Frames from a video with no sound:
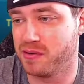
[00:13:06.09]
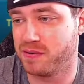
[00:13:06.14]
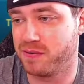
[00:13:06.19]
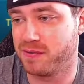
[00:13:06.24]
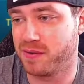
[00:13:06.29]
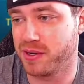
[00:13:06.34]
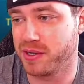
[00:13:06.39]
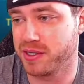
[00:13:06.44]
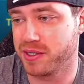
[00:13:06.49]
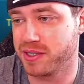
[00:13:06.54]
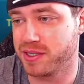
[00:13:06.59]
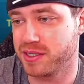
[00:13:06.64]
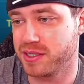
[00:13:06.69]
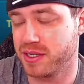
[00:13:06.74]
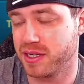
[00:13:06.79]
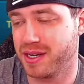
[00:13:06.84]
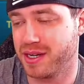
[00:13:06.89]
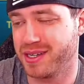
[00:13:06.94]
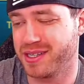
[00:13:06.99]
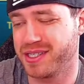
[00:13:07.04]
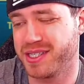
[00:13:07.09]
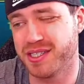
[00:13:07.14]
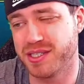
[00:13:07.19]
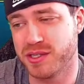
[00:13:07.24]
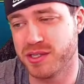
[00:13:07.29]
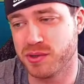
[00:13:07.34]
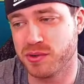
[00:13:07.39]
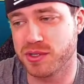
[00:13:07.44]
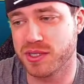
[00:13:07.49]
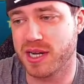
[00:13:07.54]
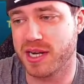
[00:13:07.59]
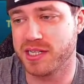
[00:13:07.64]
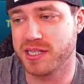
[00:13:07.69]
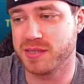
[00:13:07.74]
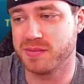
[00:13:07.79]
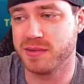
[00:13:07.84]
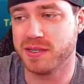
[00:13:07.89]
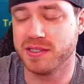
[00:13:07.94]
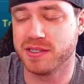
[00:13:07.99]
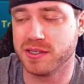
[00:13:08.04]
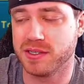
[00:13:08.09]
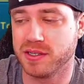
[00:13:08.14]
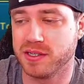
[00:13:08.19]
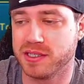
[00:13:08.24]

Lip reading: first, she has 209 speed, so let's see